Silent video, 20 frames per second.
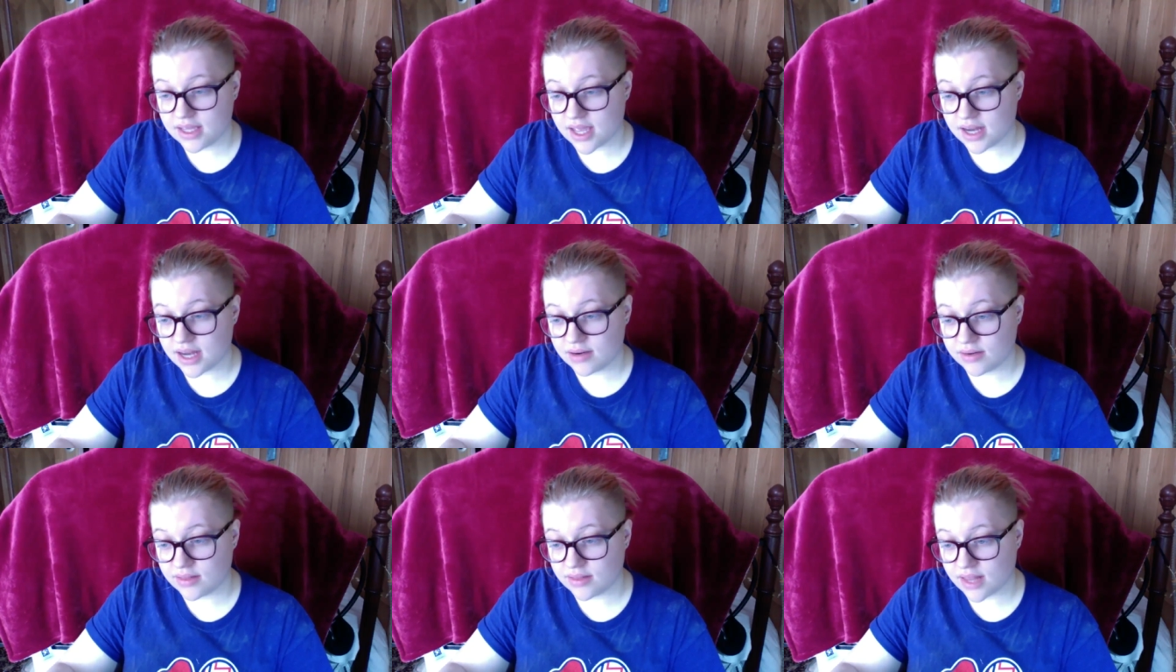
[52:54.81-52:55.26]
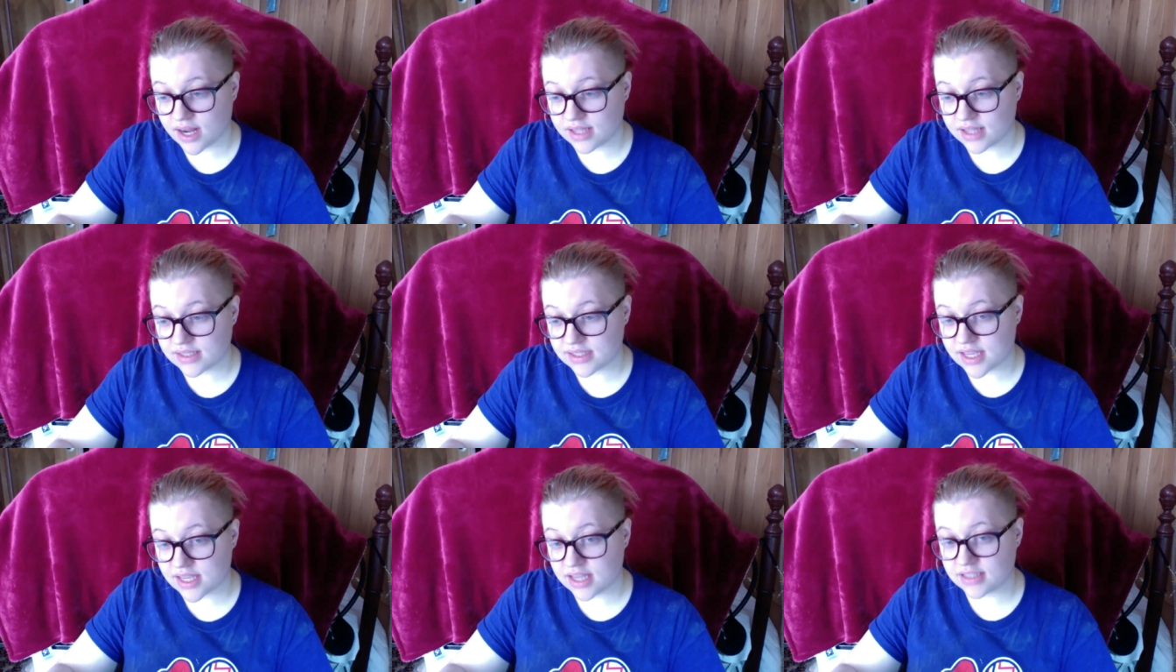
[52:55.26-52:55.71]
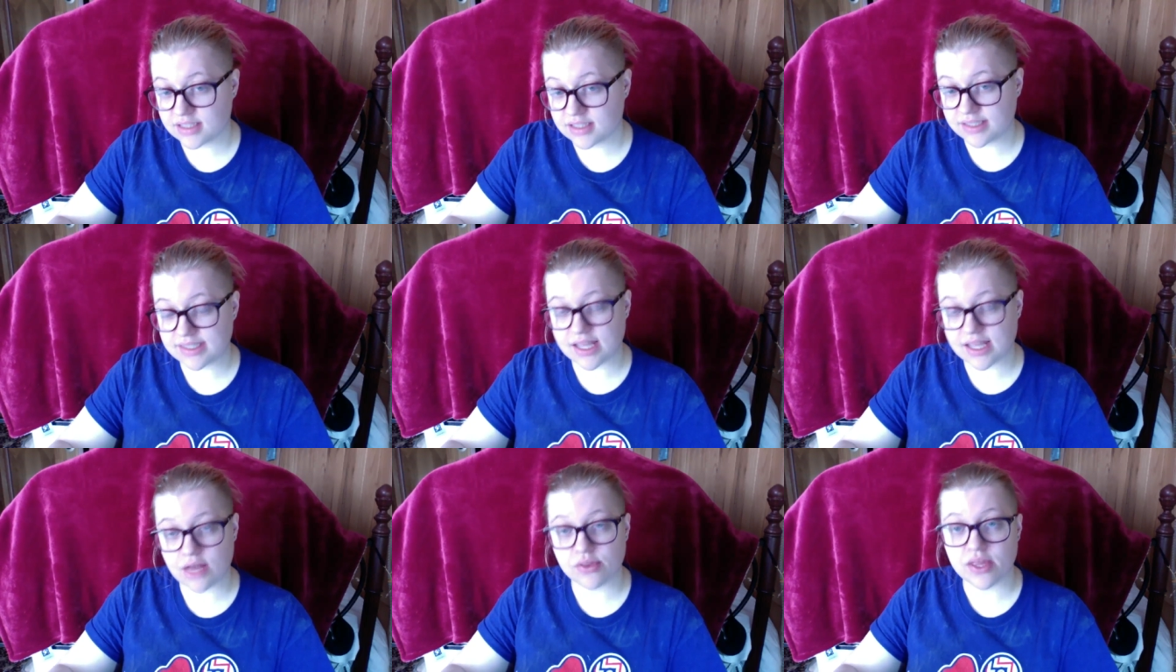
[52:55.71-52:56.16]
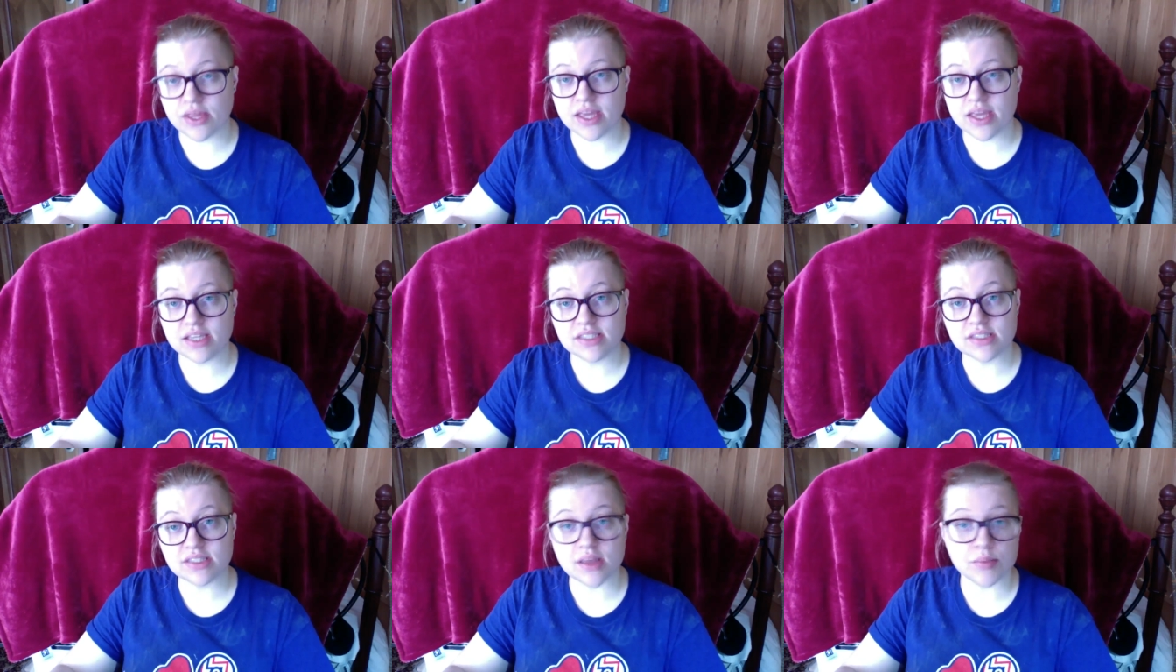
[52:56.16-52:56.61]
and that I sing to sound like
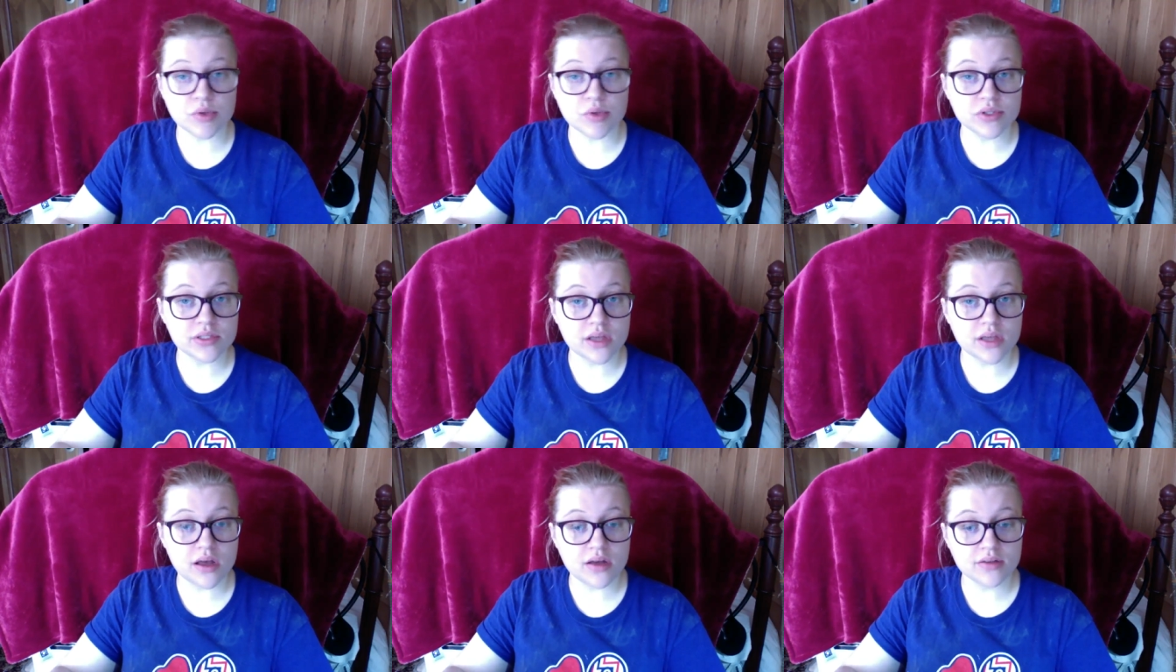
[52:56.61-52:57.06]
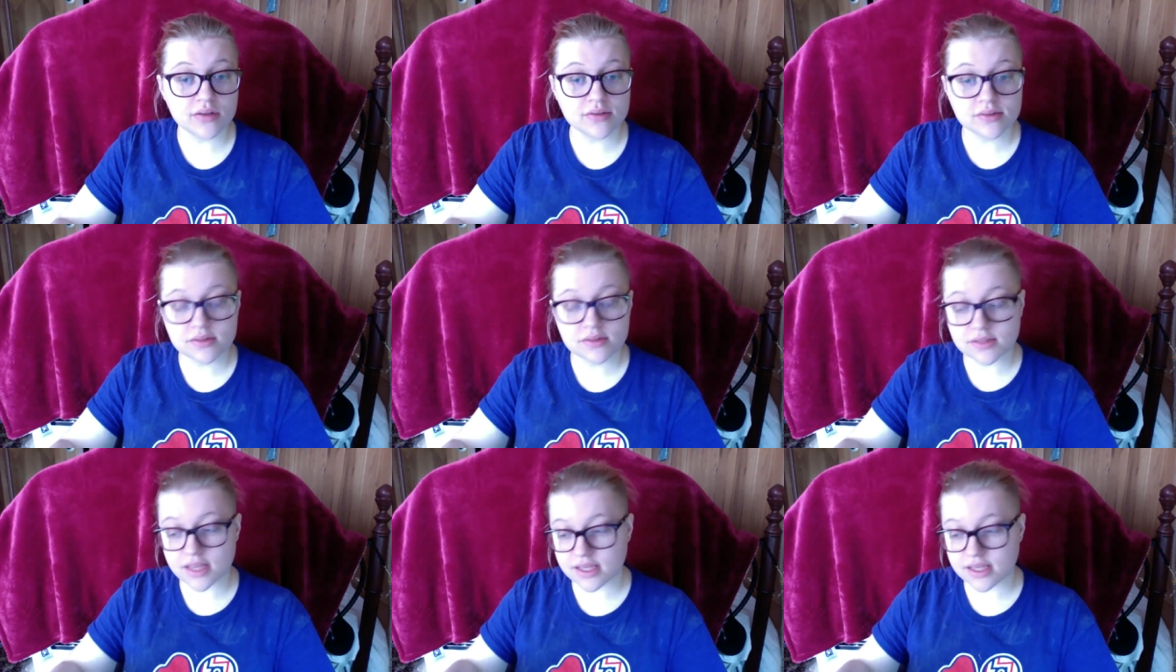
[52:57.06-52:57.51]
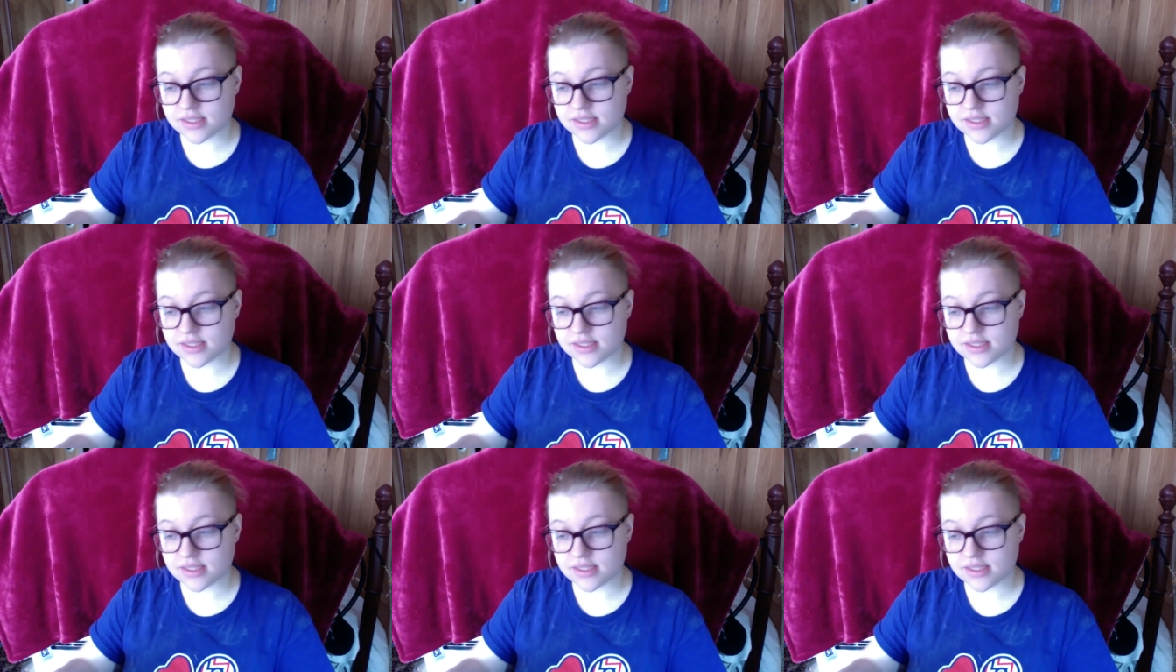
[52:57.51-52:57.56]
summer songs,